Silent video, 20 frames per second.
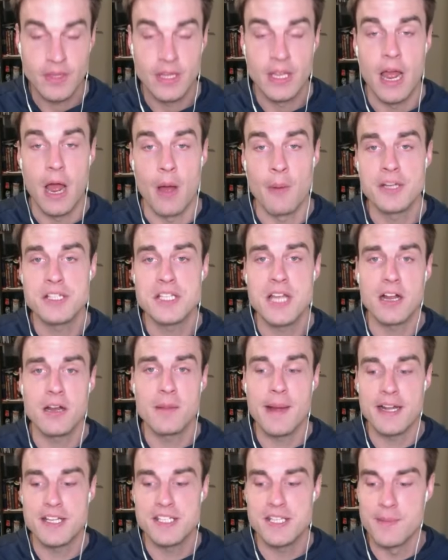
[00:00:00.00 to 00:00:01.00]
I want to talk
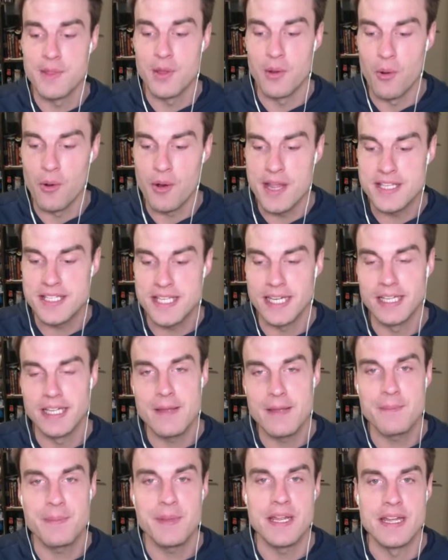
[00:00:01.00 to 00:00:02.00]
about some of the Hornets
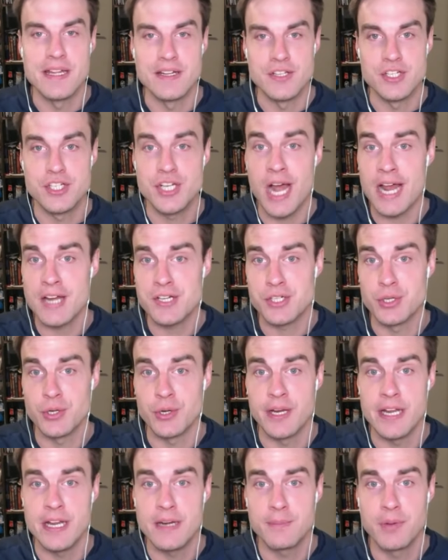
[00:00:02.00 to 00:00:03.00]
Olympians. Josh
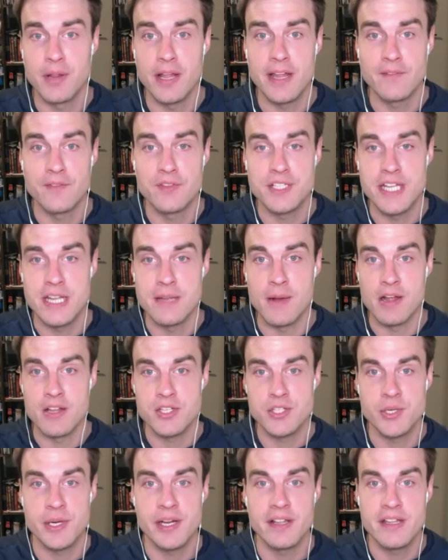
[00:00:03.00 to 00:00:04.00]
Green playing for Team
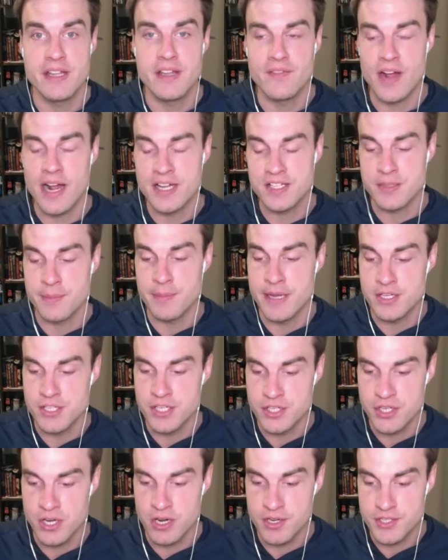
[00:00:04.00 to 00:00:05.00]
Australia, Vasa
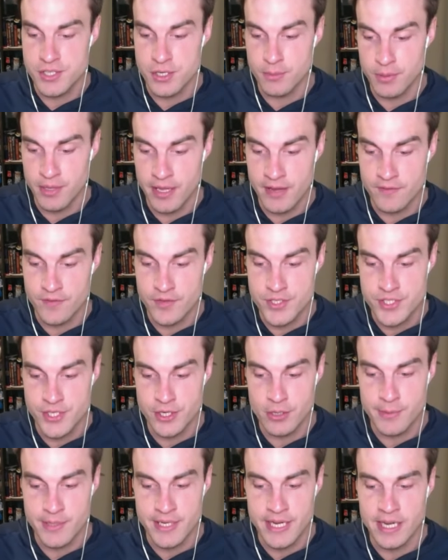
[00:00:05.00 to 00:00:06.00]
Micic also playing for
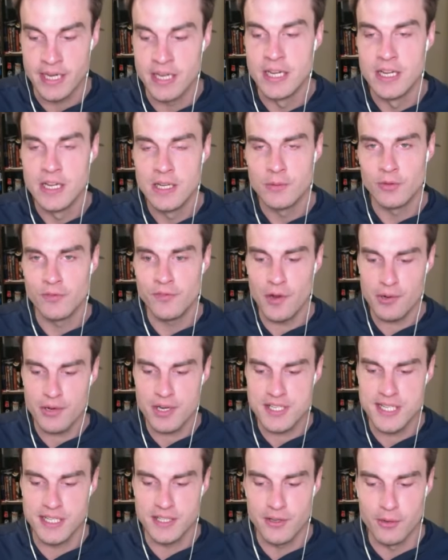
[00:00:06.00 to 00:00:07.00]
Serbia. We'll
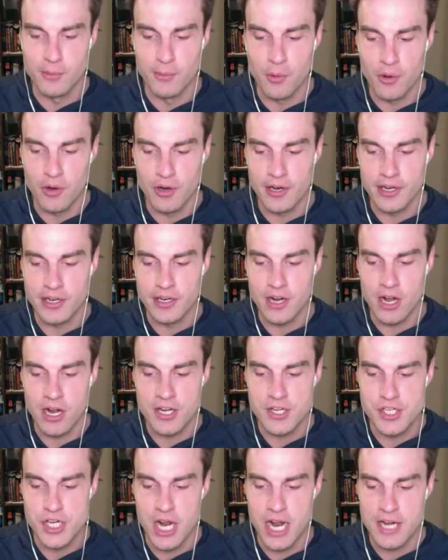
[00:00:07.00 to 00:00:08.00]
focus a little more
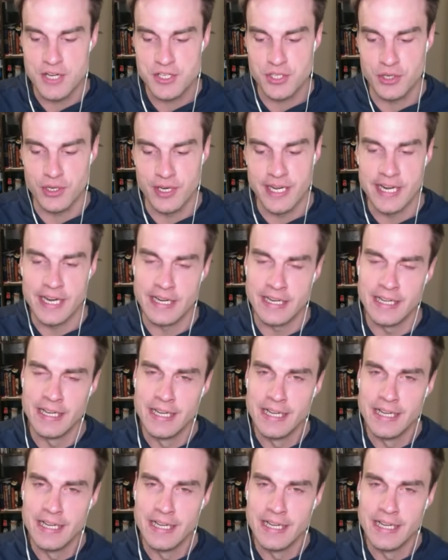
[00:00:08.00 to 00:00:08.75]
on Josh Green.